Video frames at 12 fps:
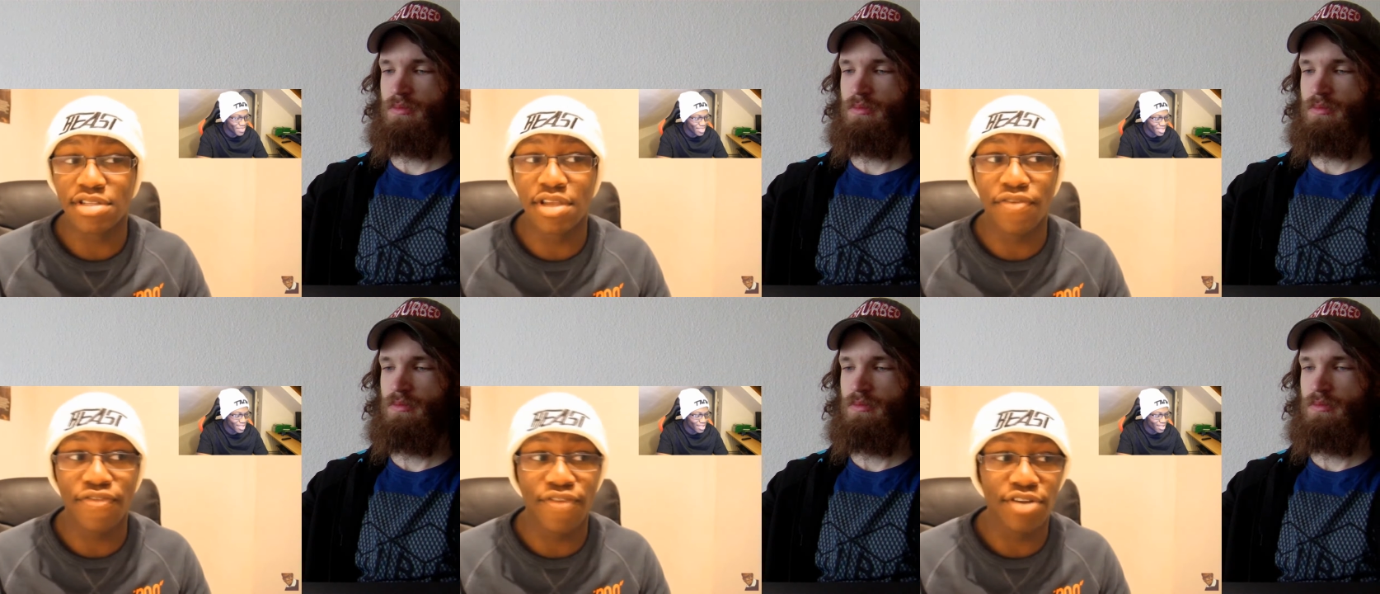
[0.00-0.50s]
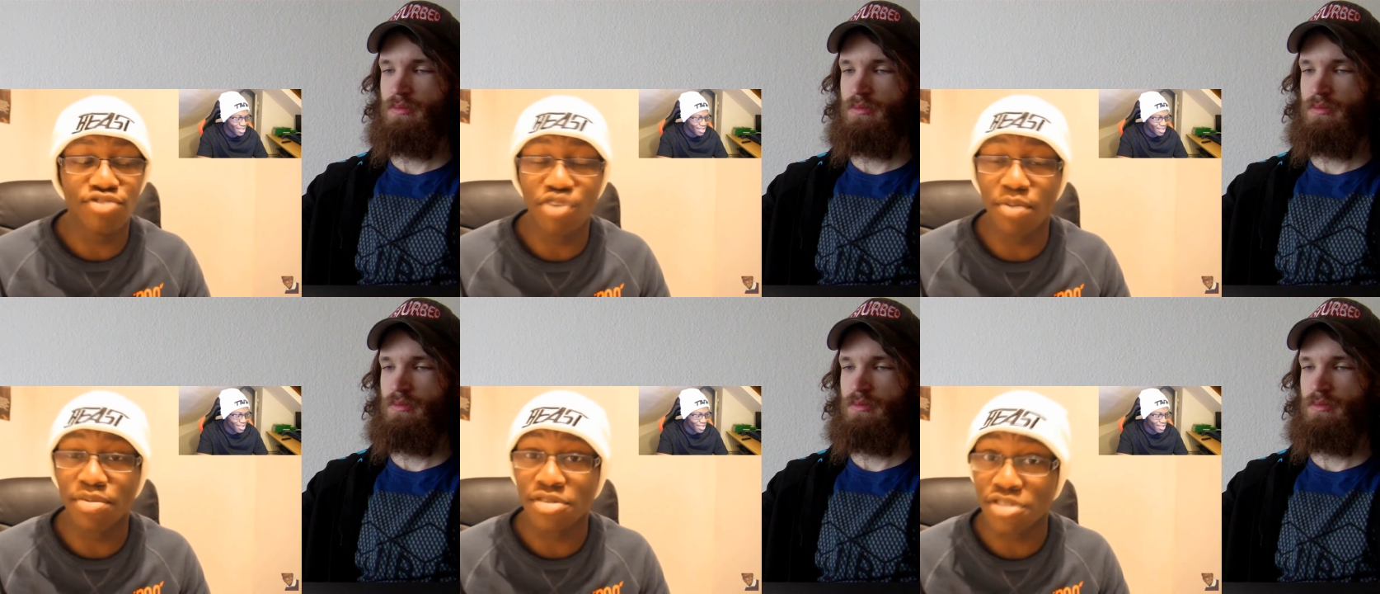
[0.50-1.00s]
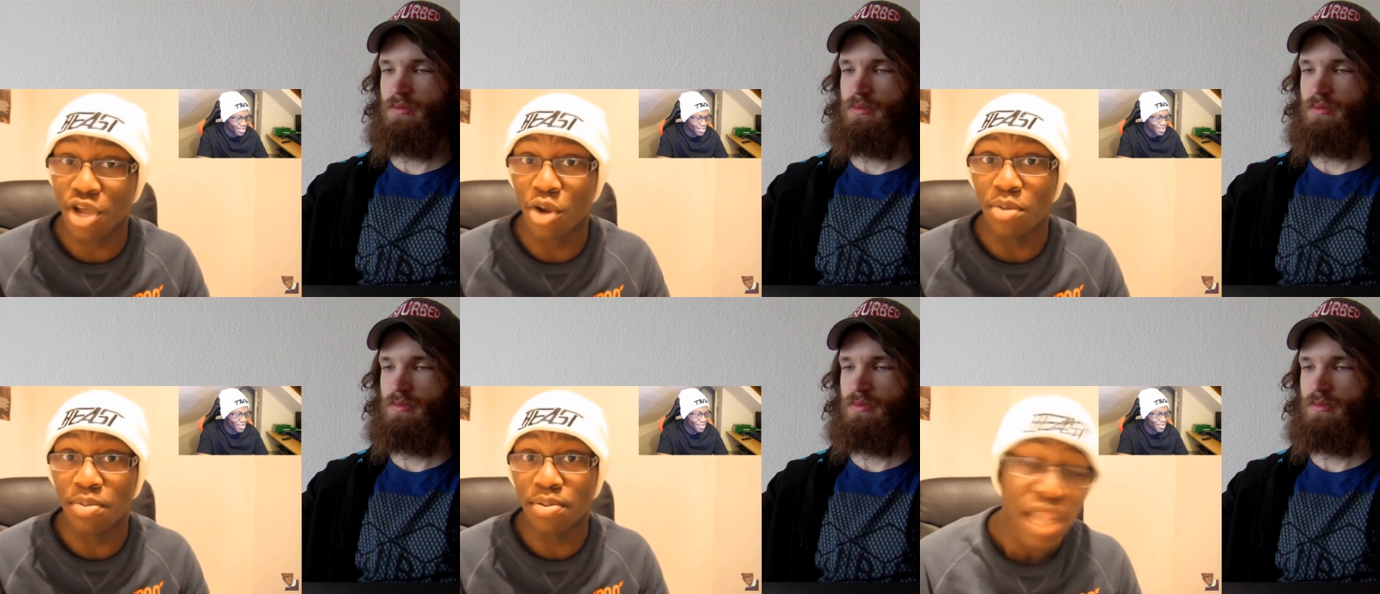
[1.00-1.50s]
Speaker 1: it's as if I dropped the
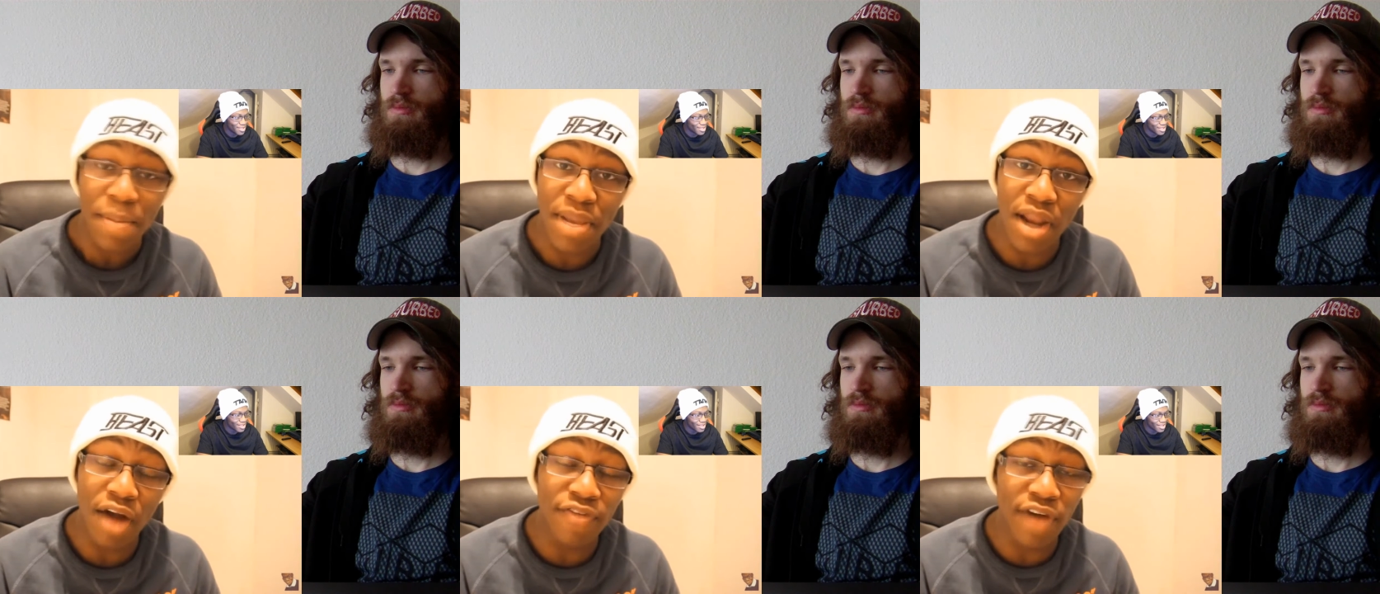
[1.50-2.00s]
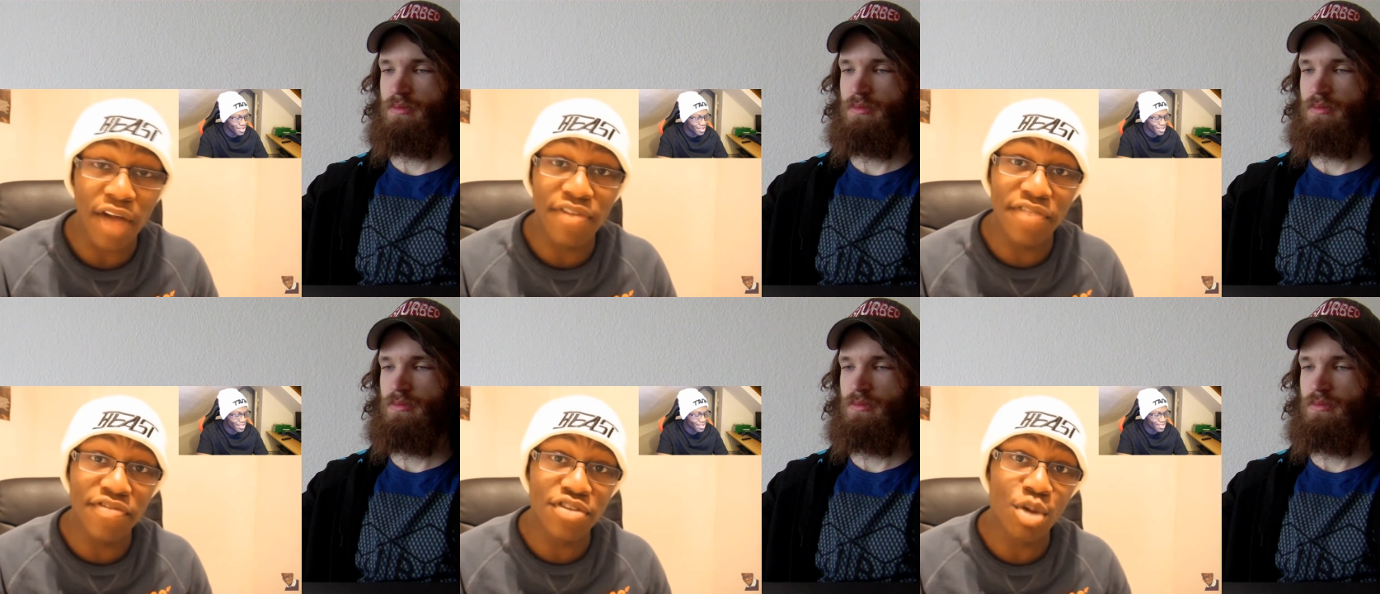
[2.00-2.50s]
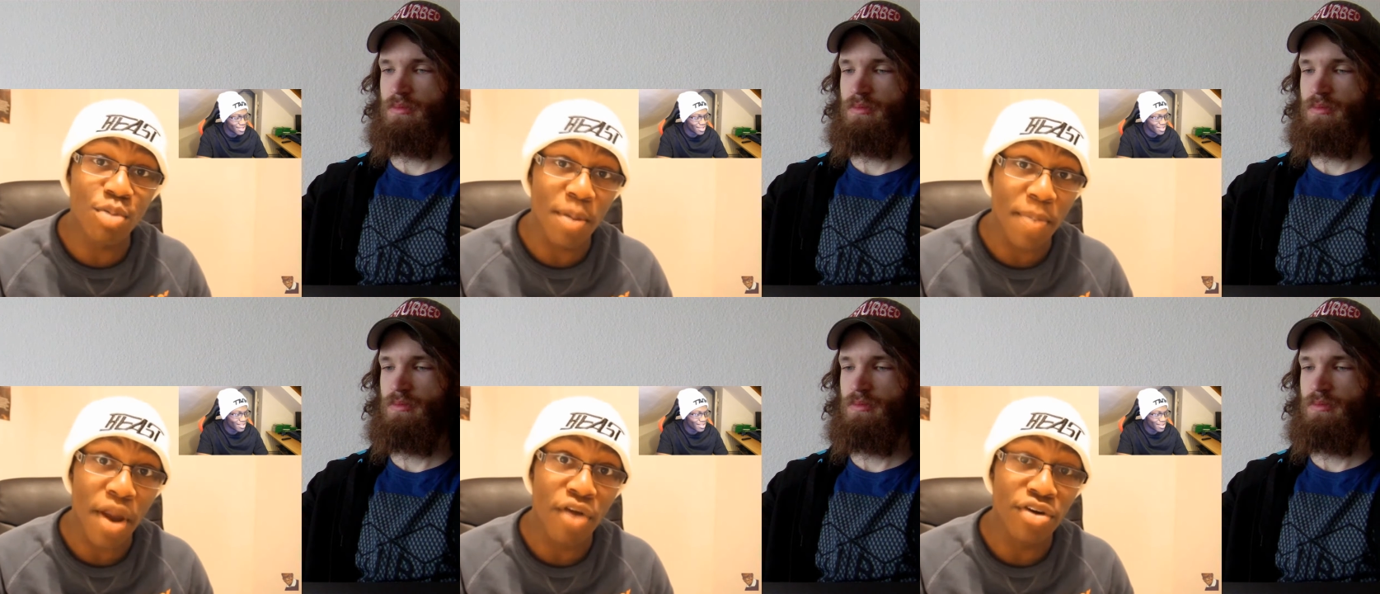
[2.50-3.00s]
soap. I mean, I've, I haven't even told
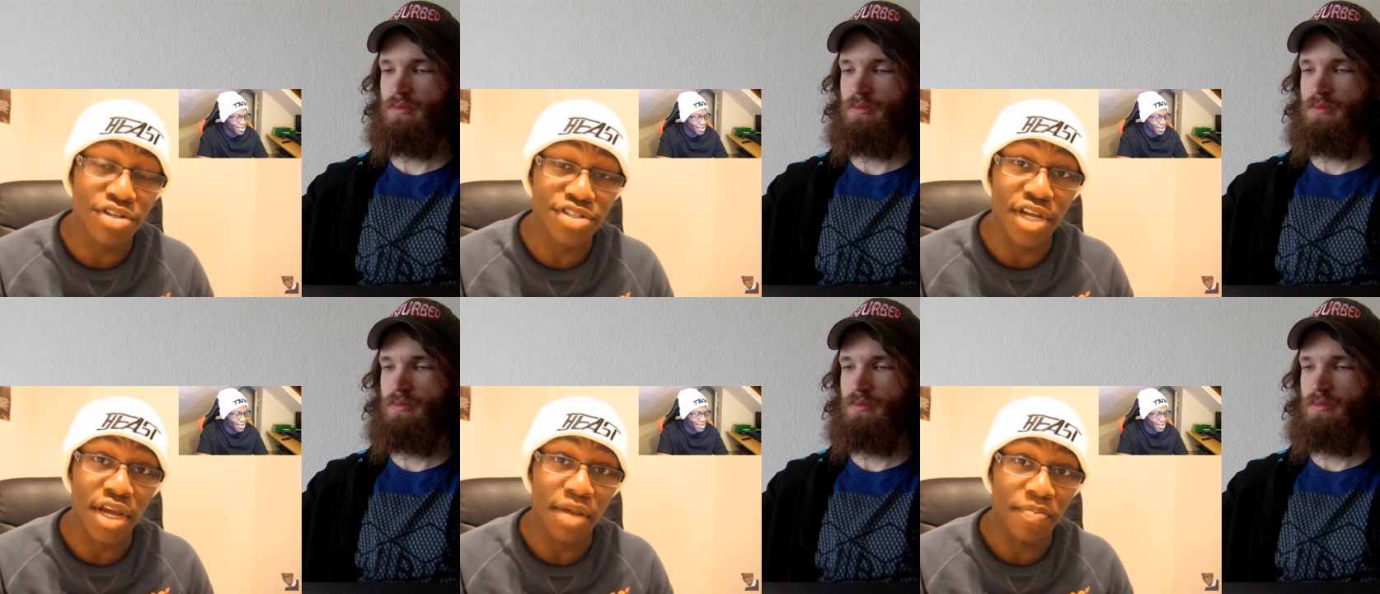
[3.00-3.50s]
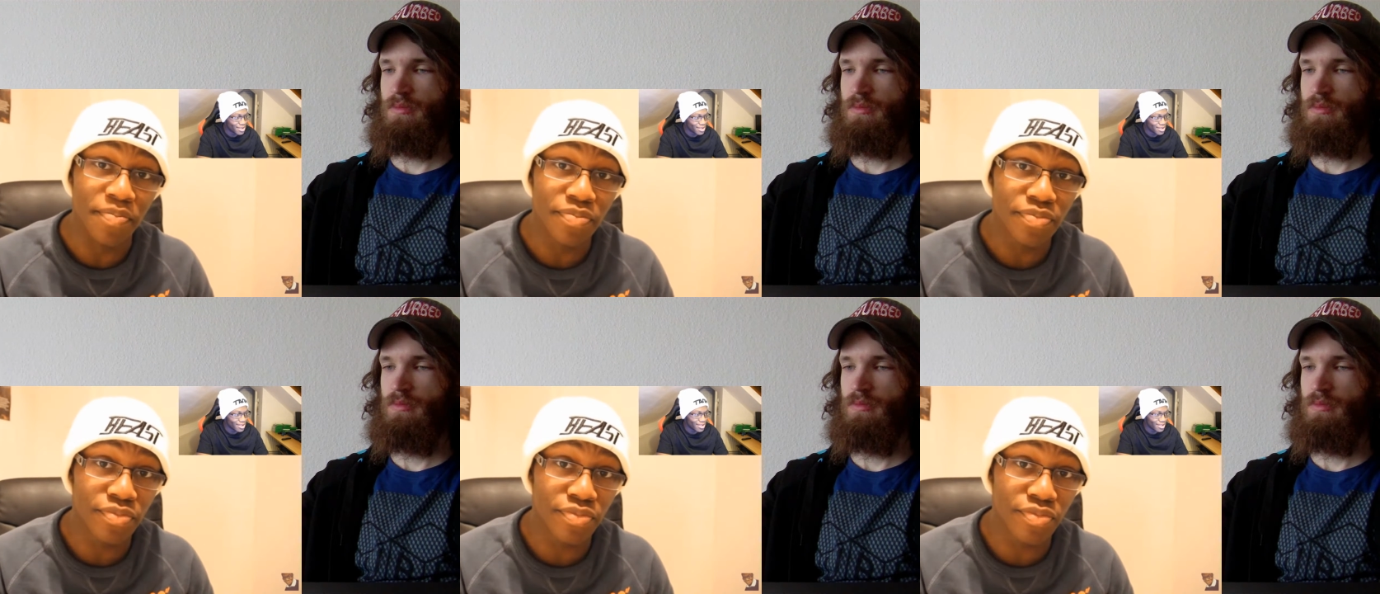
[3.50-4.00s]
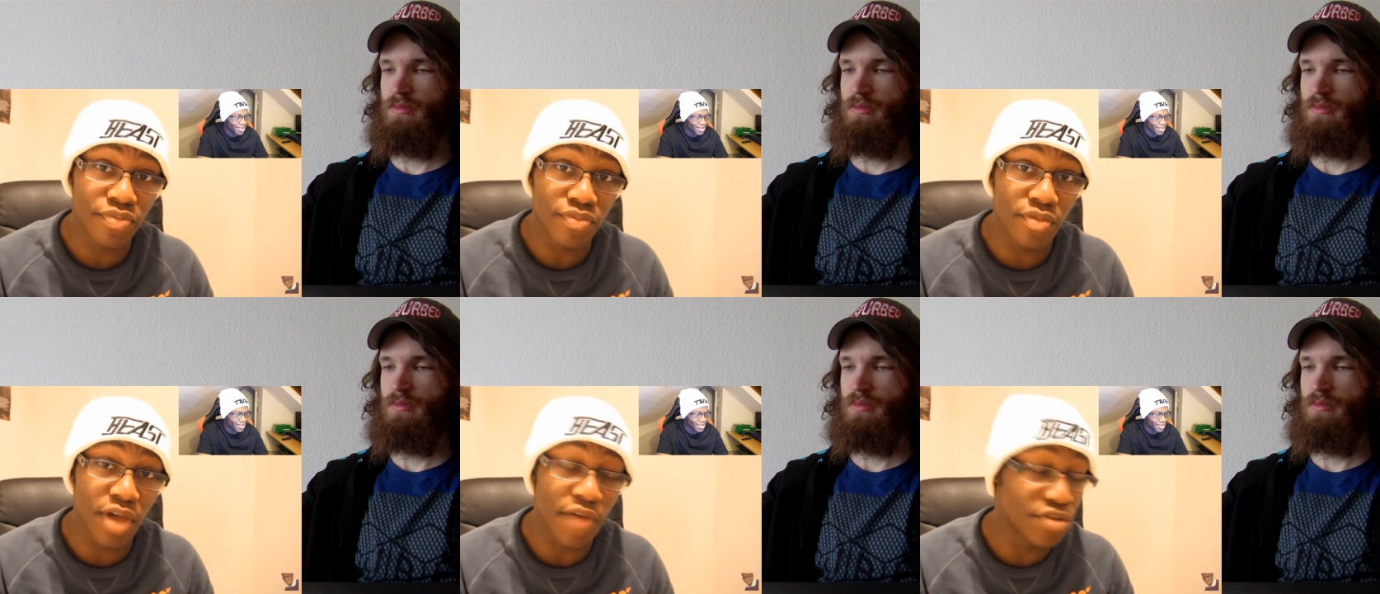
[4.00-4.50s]
my parents yet.
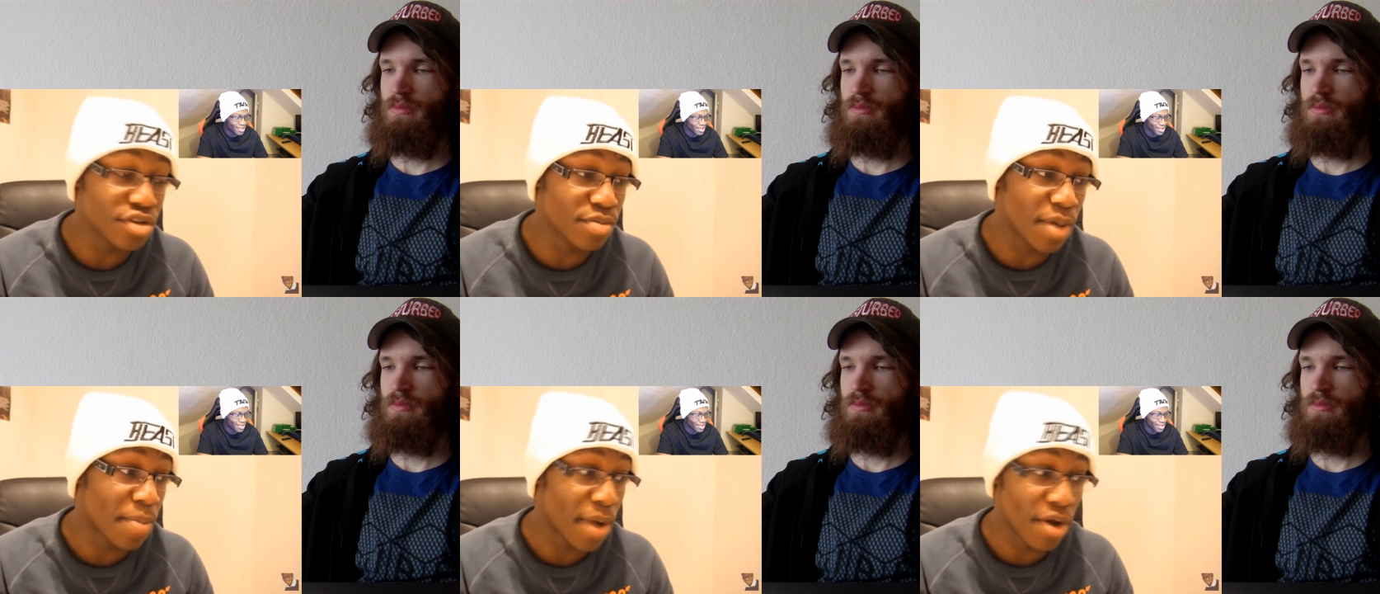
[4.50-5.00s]
I haven't told